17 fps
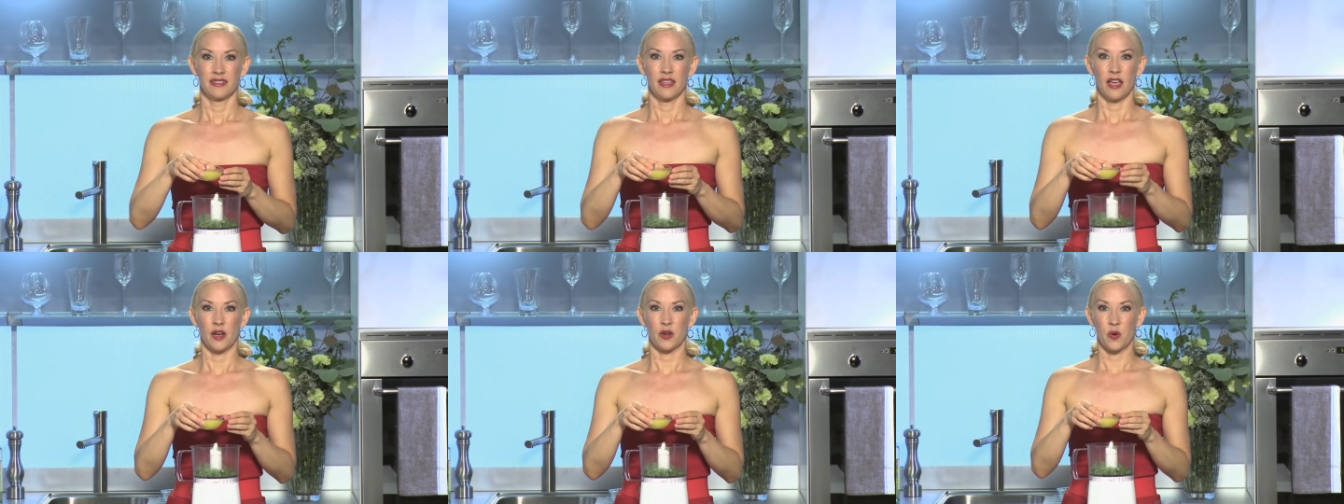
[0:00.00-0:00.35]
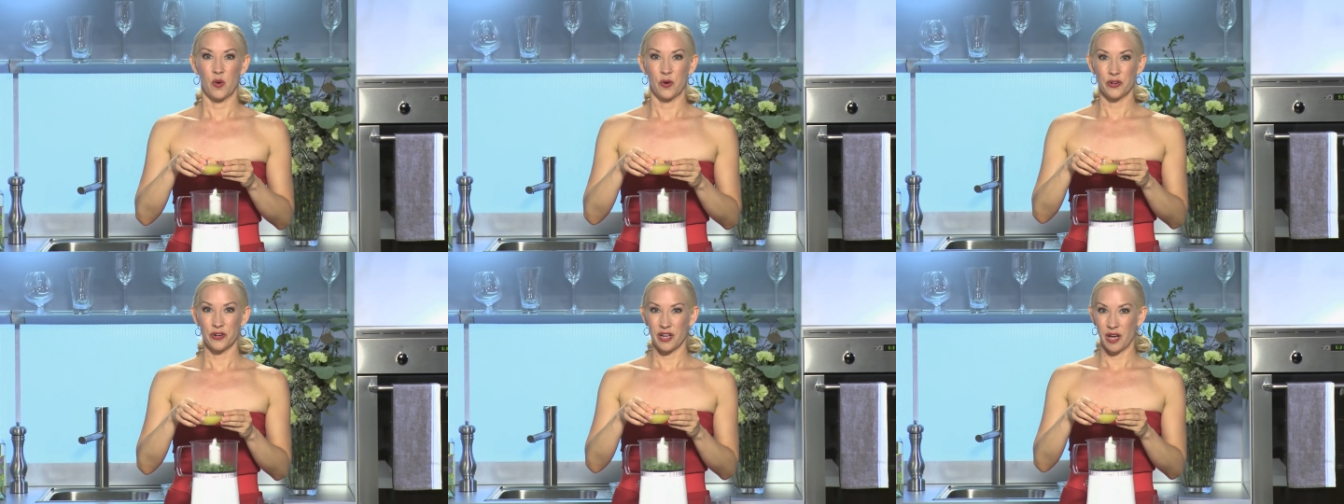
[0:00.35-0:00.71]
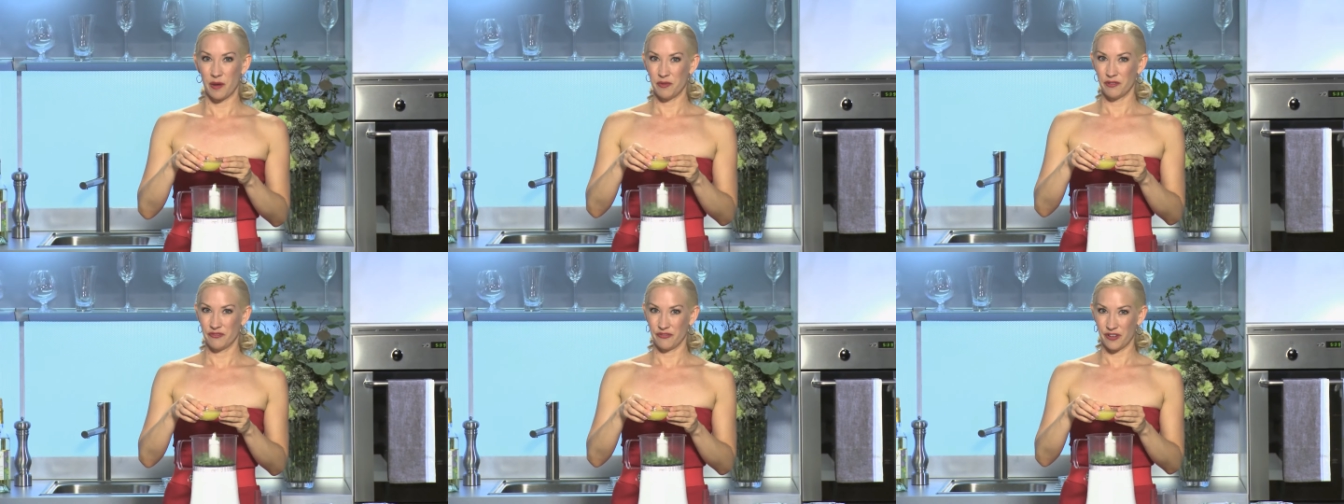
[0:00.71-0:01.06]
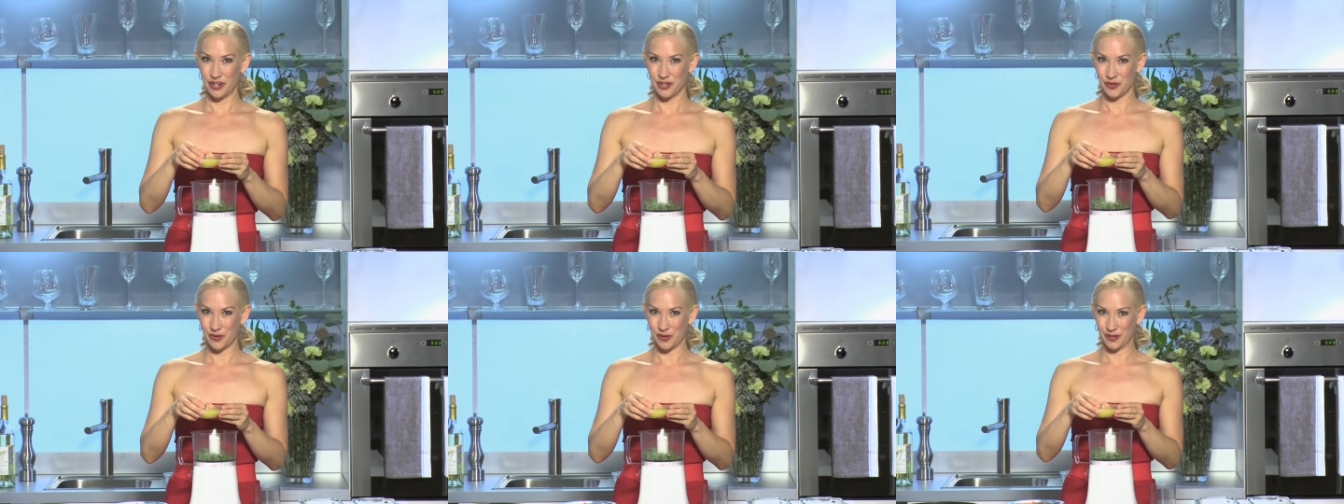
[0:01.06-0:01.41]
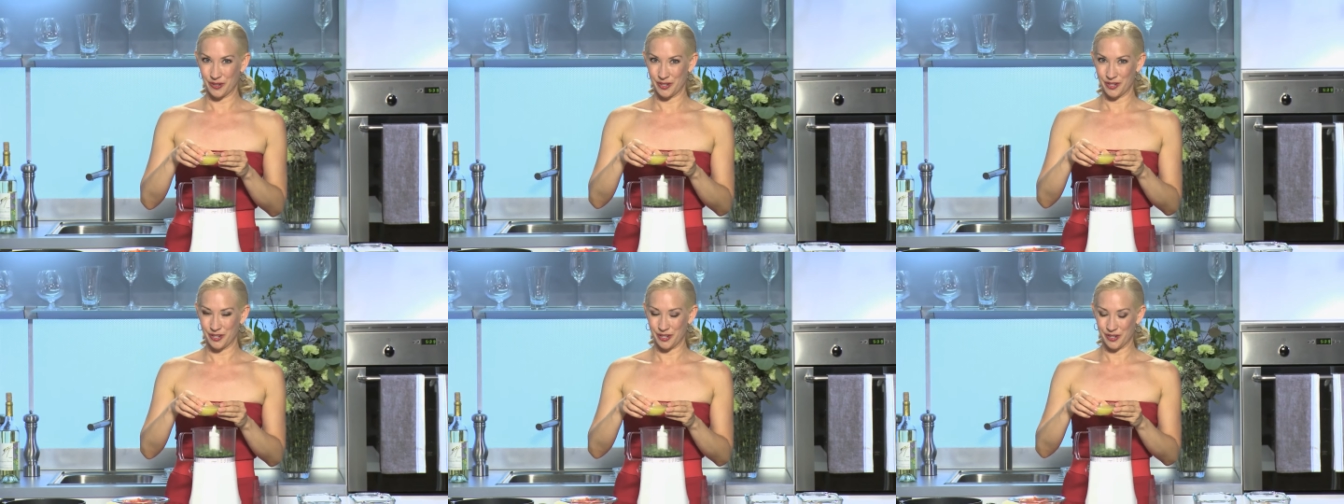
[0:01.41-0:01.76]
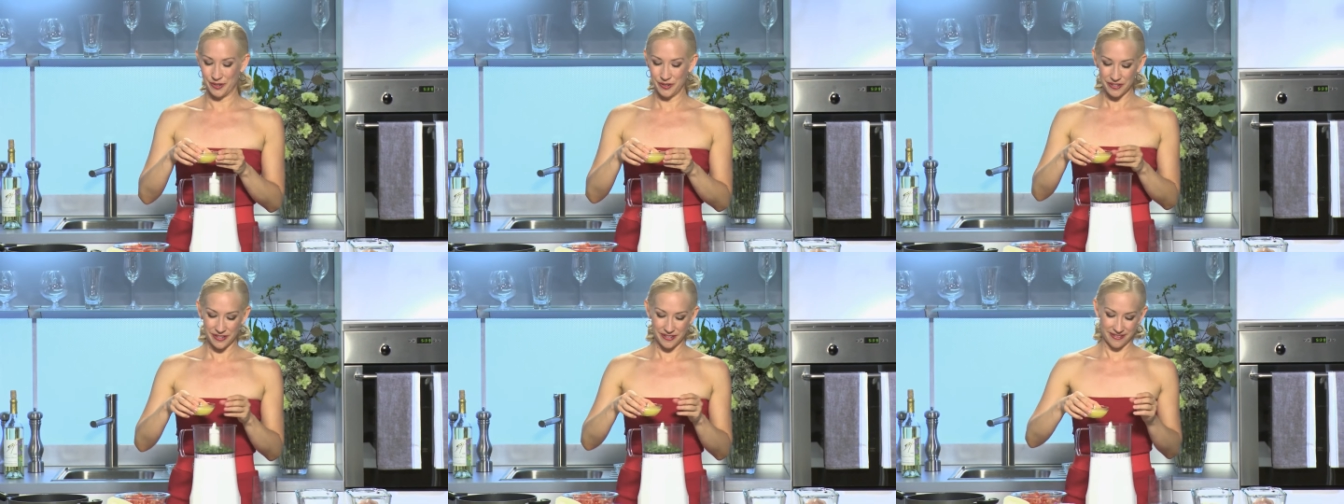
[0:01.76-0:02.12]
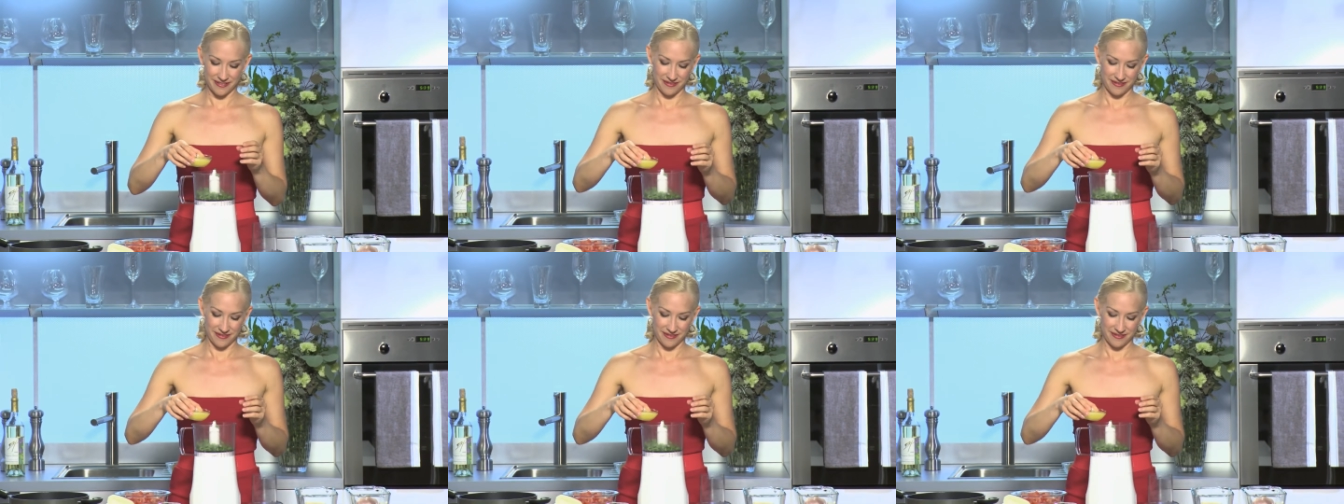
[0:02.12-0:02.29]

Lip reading: 1/4 cup of fresh orange juice,